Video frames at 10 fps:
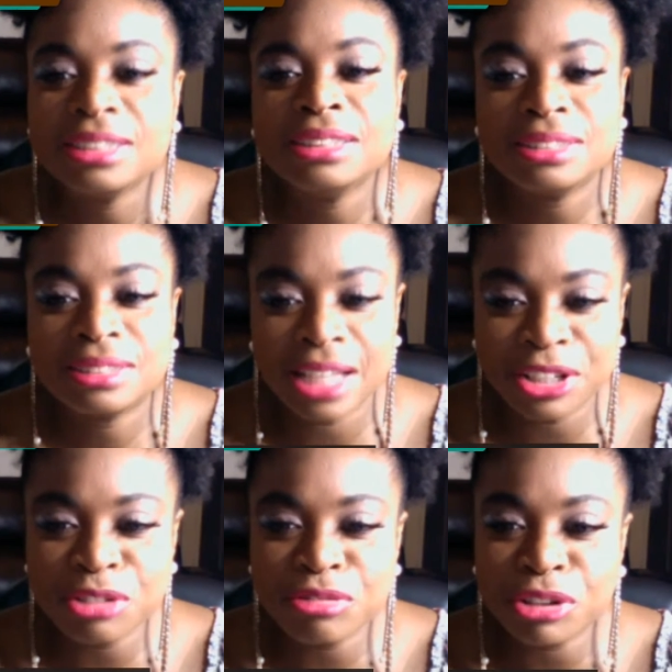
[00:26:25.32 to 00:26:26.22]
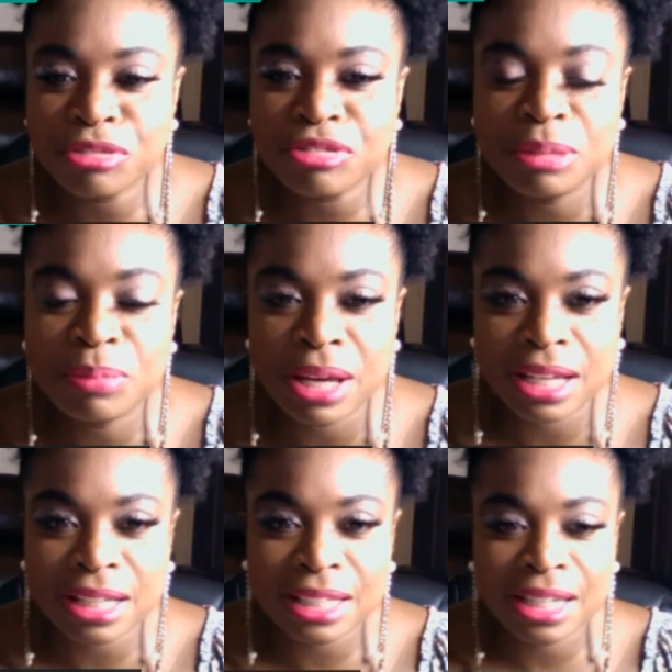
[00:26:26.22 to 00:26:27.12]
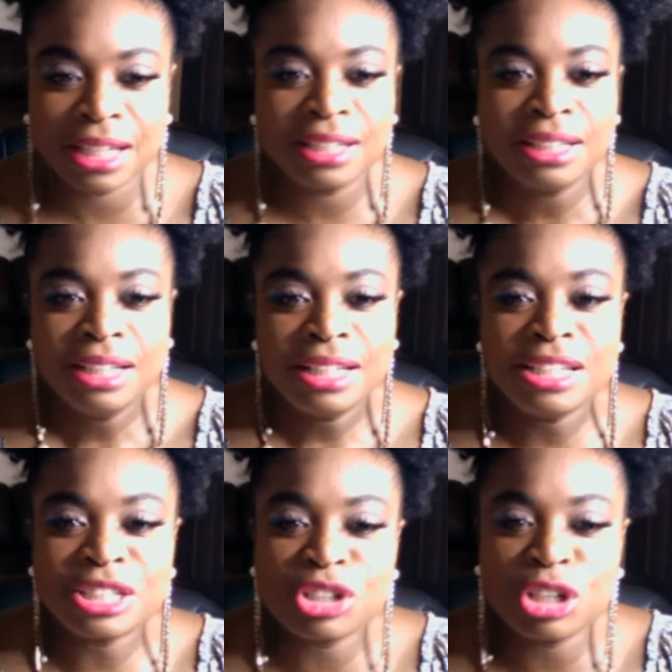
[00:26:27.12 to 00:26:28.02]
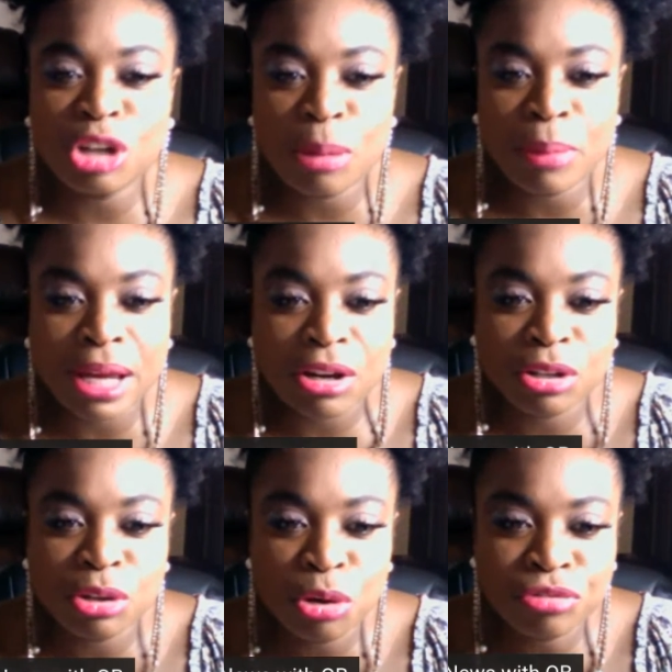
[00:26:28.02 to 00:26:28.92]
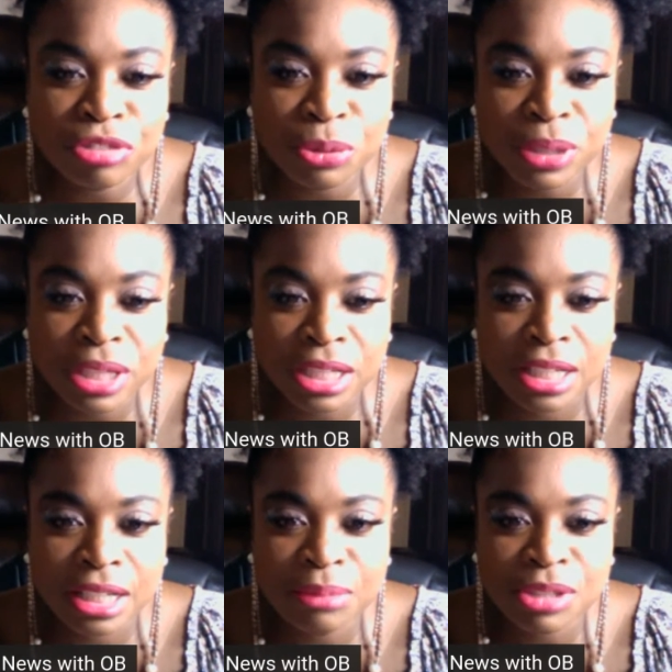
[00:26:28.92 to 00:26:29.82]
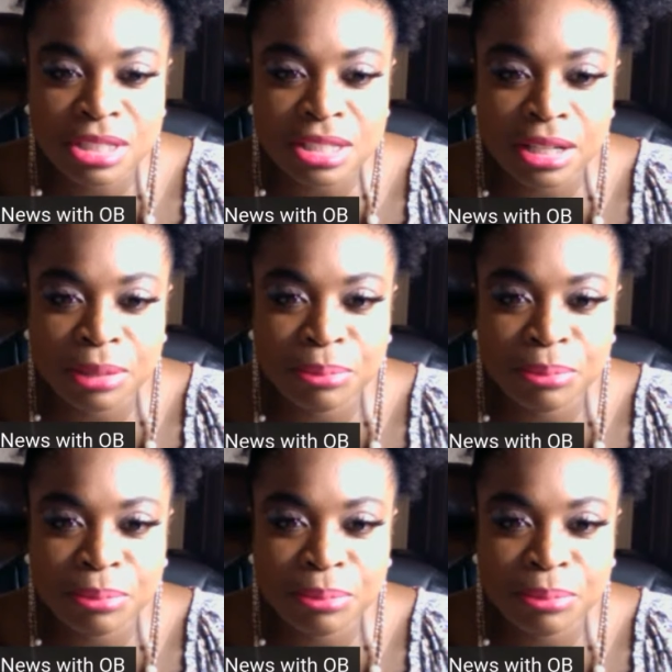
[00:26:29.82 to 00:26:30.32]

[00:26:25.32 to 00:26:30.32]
thank you for the feedback. Yeah, he's gonna log back on. Hopefully we can hear him this time.